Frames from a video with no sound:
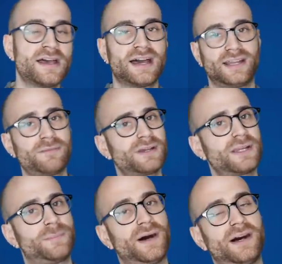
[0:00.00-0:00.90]
and I'm going
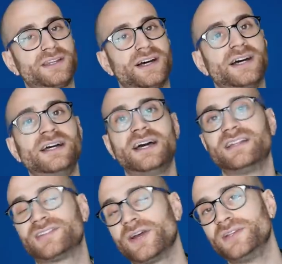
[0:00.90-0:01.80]
to partner
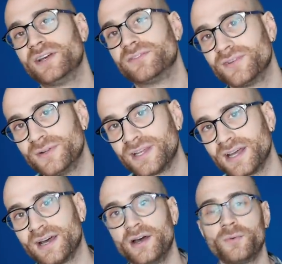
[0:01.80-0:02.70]
Antonio
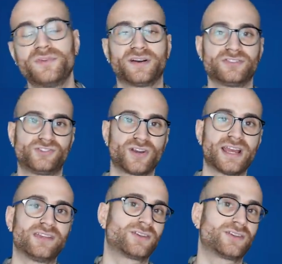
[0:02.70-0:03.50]
Rudiger with Andreas